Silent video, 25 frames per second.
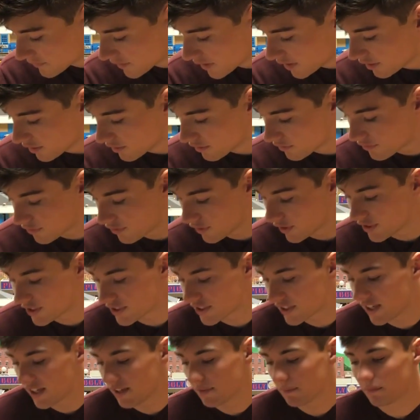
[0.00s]

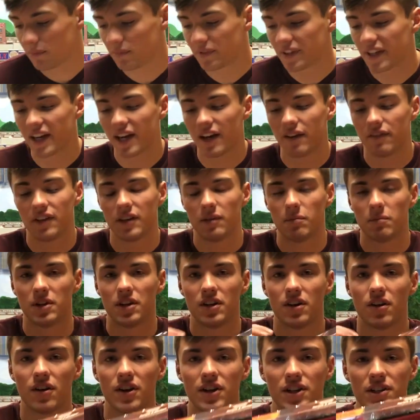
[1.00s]
first up, we have a
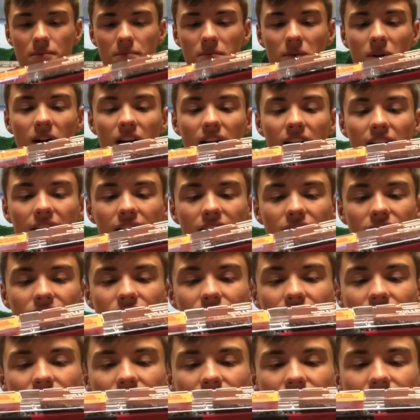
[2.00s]
Menards product.
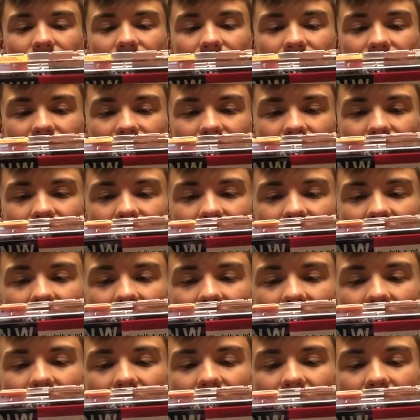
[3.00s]
This is
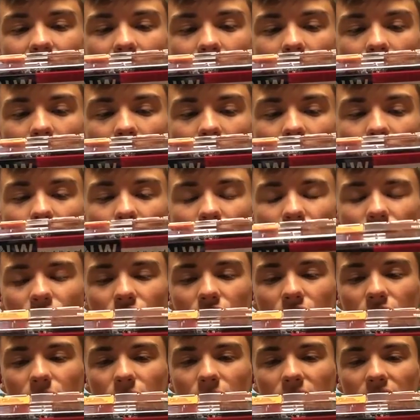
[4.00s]
a
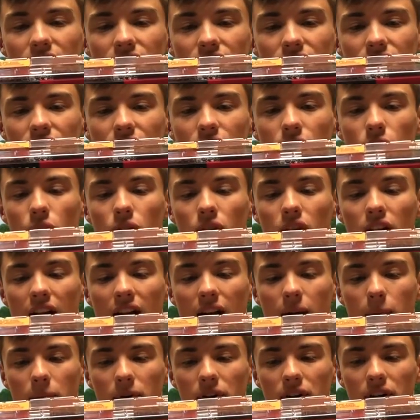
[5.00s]
Norfolk and Western coal
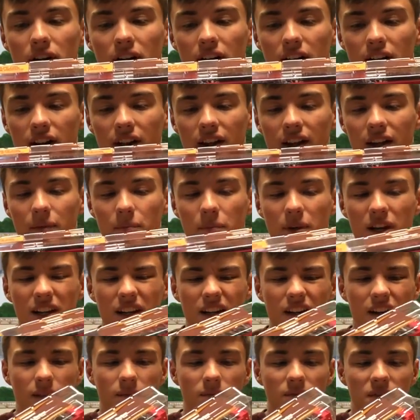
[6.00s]
hopper,
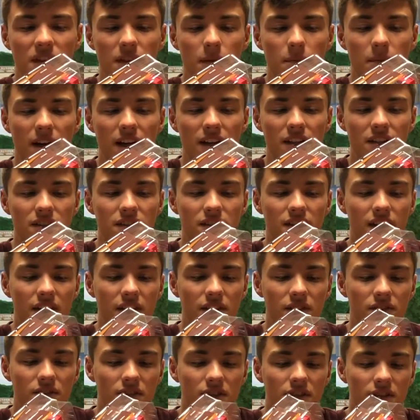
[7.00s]
painted up with the
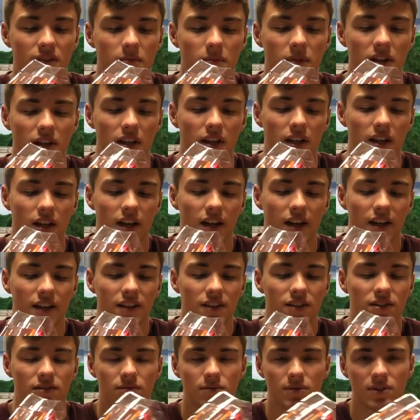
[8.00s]
bicentennial steam.
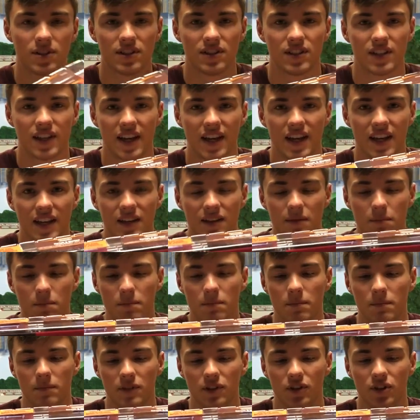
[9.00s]
This was a
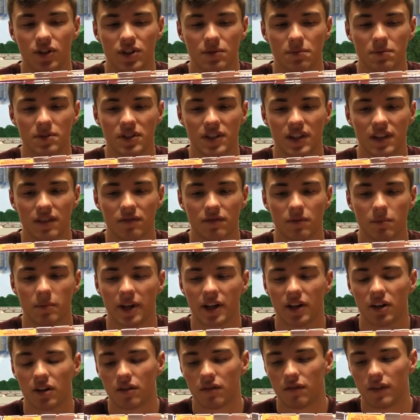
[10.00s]
Christmas gift for my
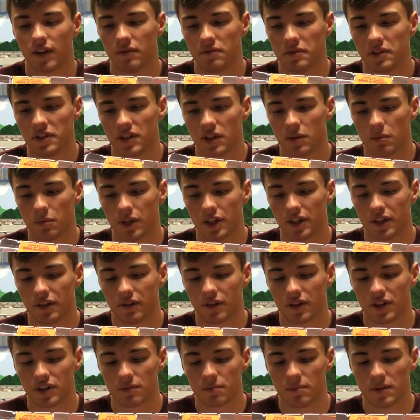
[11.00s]
girlfriend who celebrated
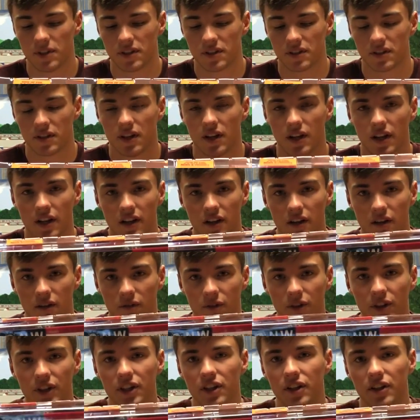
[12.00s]
Christmas
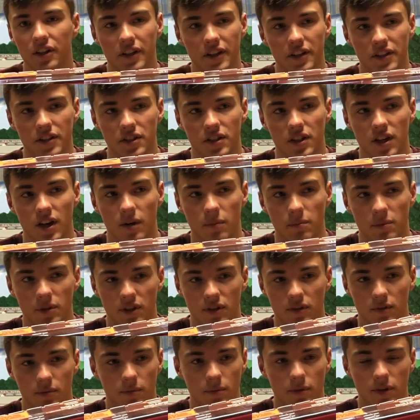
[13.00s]
really early this year
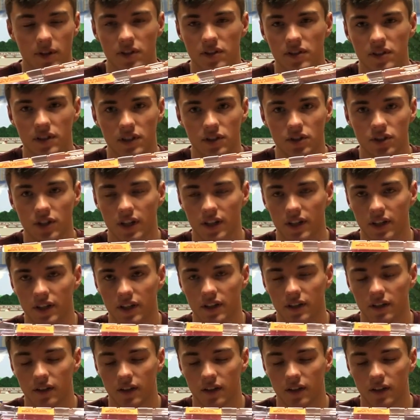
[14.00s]
because we wouldn't see each other